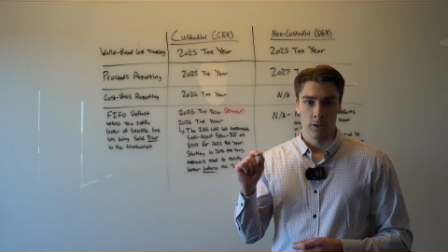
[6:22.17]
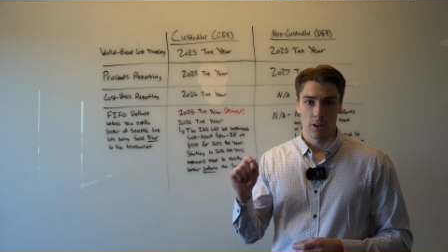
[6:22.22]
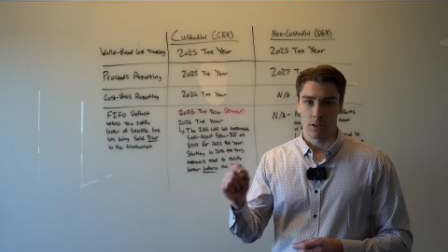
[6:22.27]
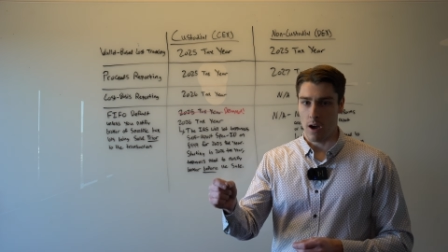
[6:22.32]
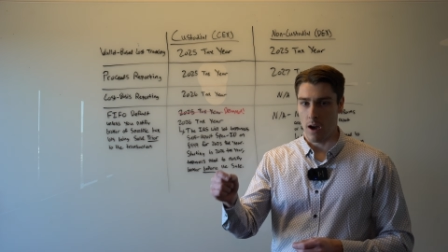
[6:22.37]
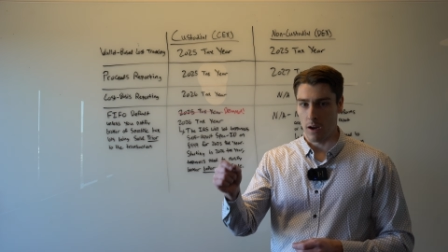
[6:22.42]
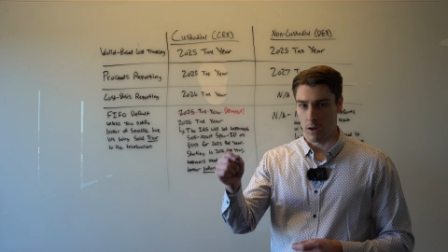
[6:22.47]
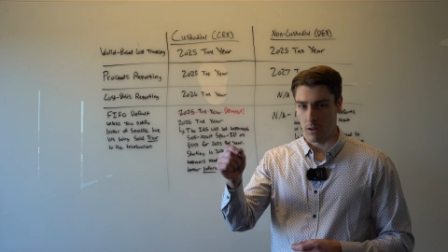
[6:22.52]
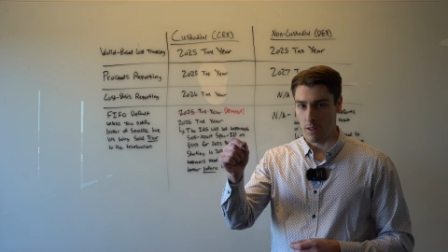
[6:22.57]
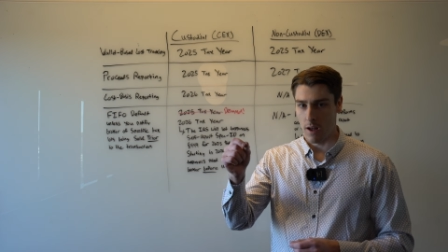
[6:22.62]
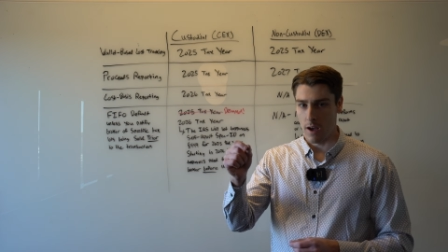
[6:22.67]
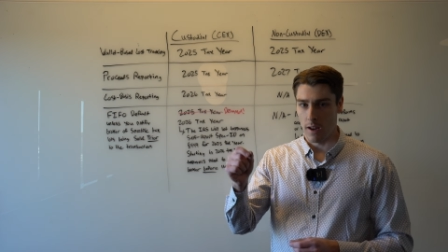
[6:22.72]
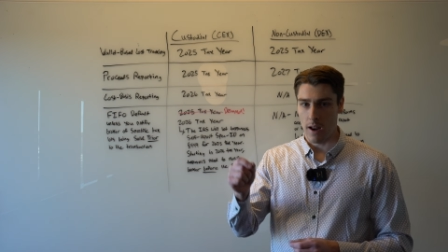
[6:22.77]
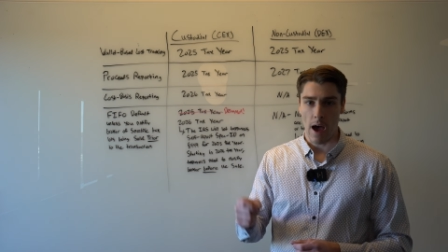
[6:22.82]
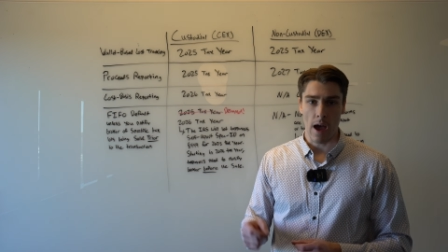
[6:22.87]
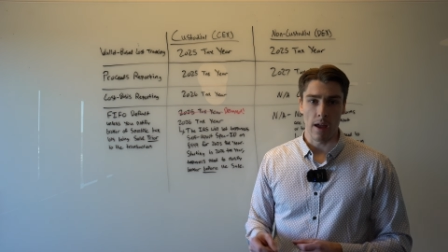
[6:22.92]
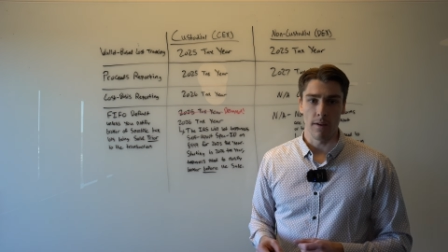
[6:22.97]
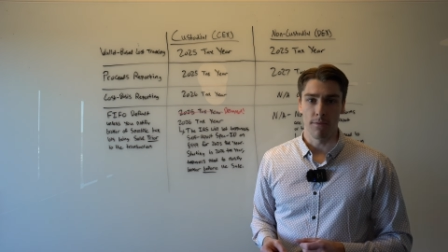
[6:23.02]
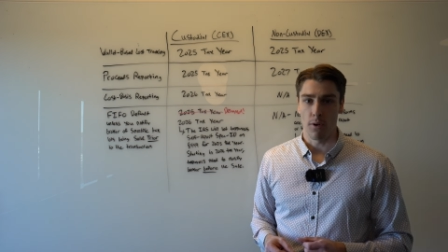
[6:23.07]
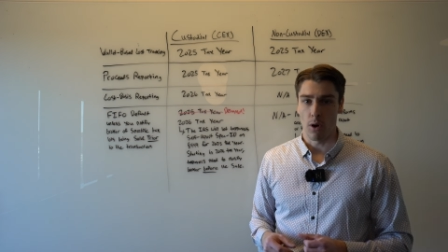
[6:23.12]
toggle on
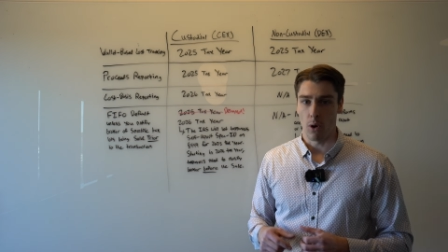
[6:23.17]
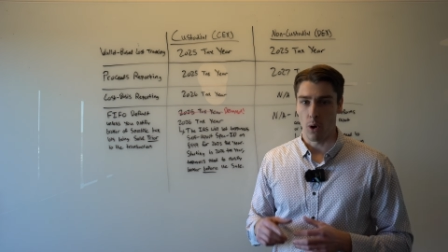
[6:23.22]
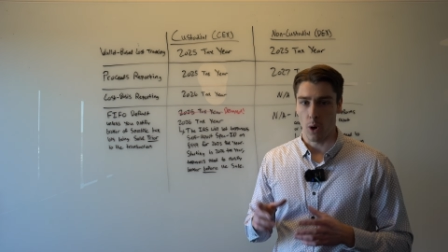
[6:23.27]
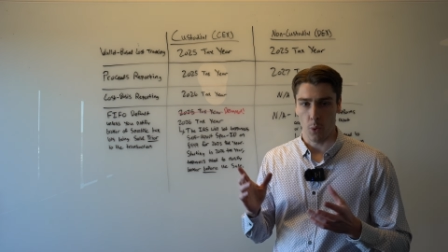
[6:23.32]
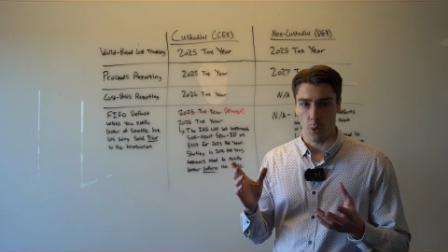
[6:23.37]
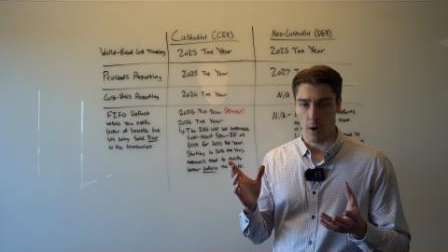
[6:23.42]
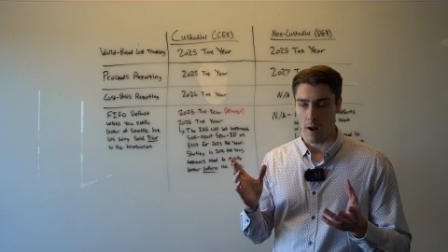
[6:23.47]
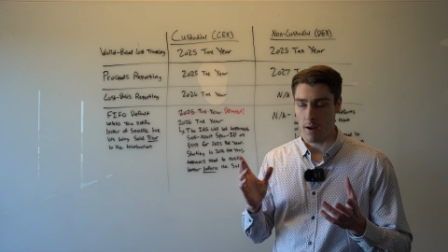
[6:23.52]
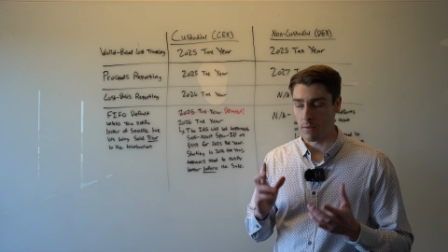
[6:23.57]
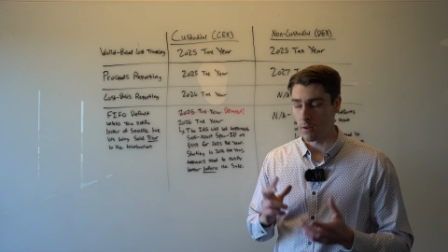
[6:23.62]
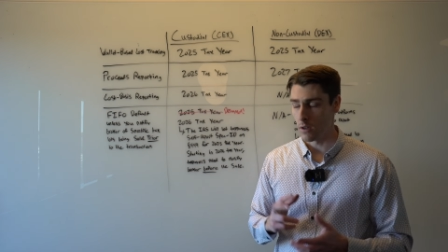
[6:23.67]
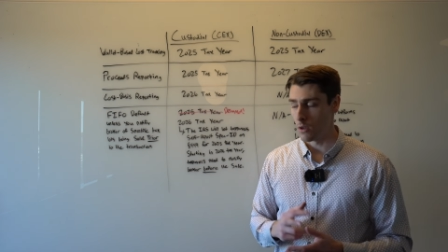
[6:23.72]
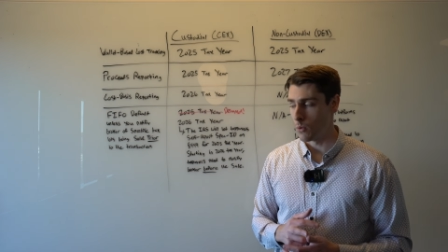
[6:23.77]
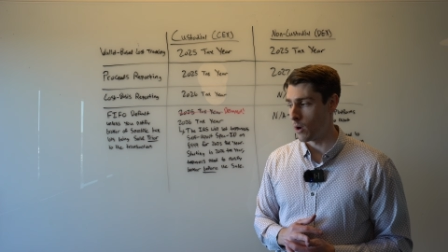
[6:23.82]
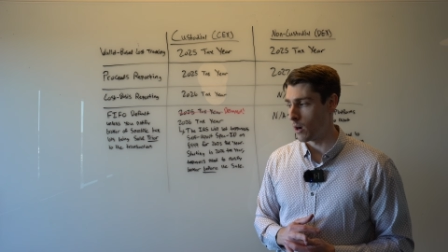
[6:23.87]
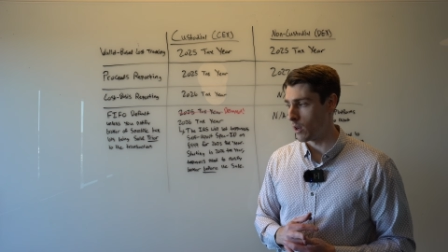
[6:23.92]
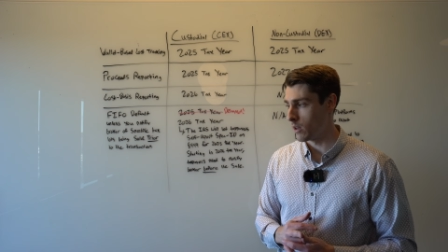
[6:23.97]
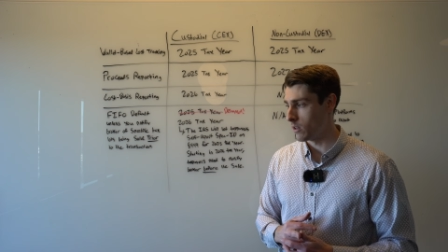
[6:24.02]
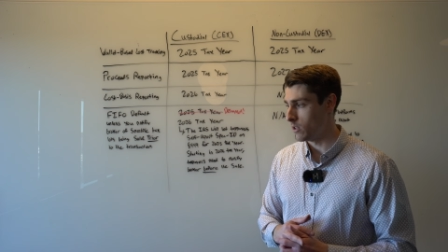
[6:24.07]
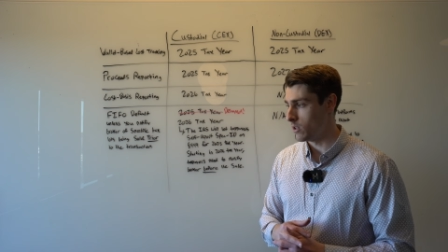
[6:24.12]
HIFO or whatever you
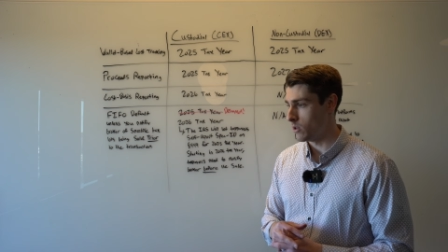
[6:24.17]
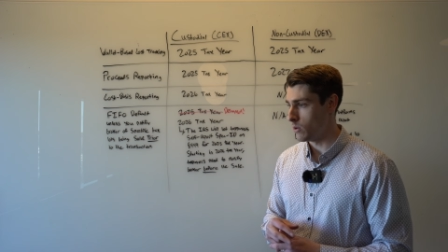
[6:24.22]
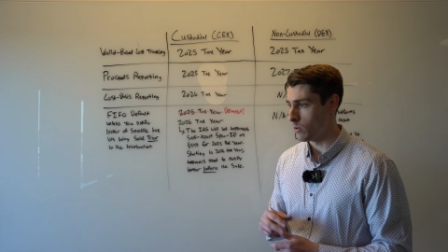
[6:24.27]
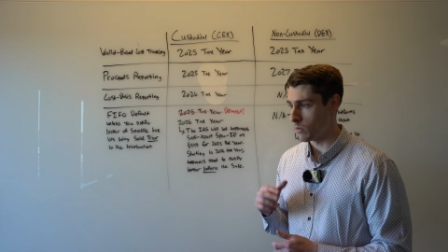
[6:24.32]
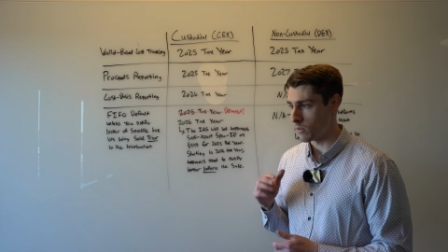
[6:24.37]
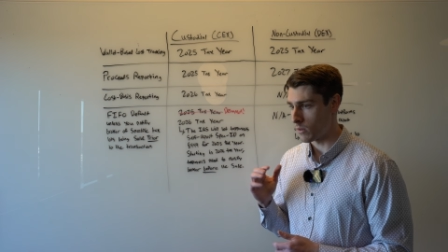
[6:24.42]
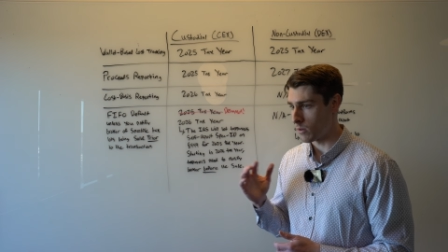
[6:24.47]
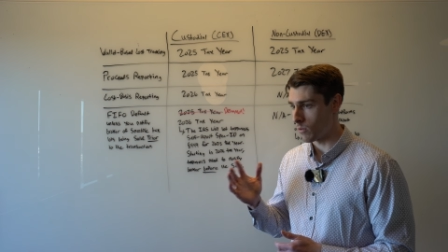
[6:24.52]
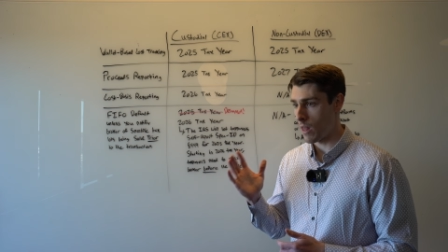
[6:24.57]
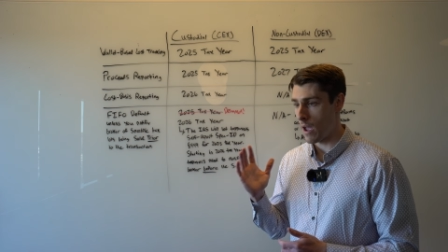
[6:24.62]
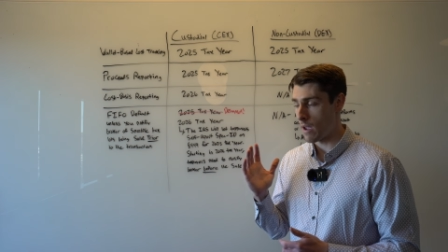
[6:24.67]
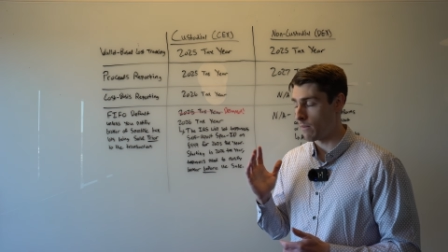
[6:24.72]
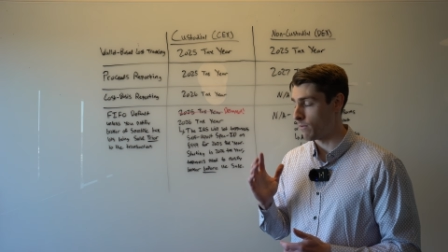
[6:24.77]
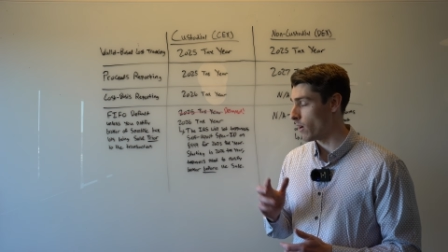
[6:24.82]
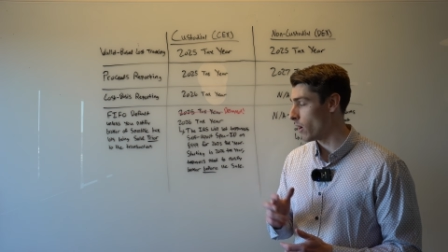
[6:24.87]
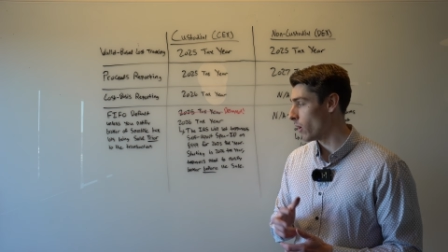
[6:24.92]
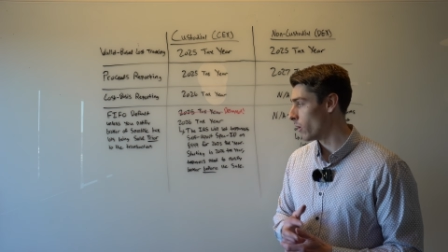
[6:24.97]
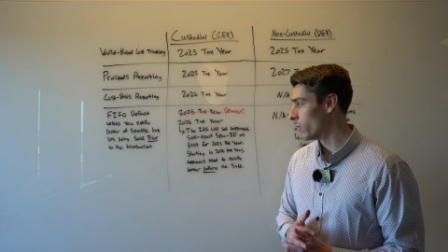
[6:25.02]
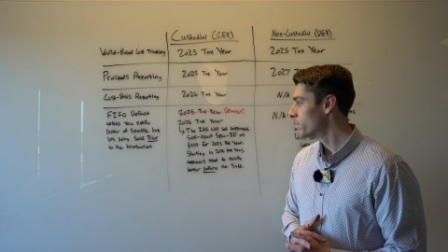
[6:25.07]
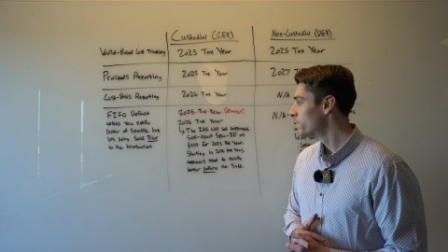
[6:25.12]
wanted to use, or
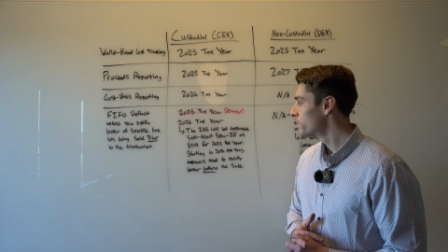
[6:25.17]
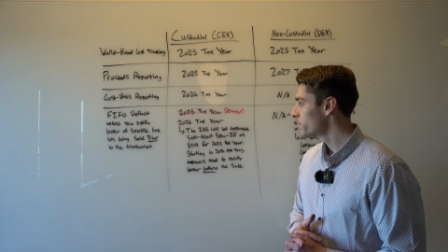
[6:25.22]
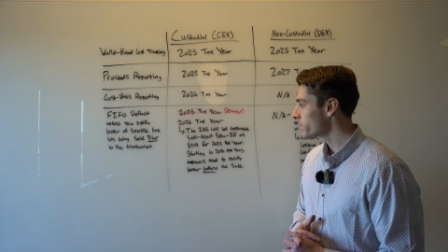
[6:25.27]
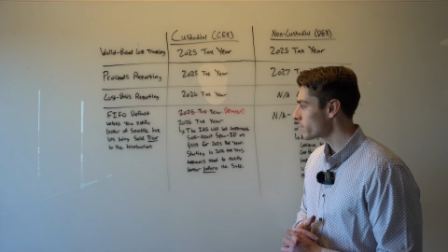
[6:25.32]
LIFO,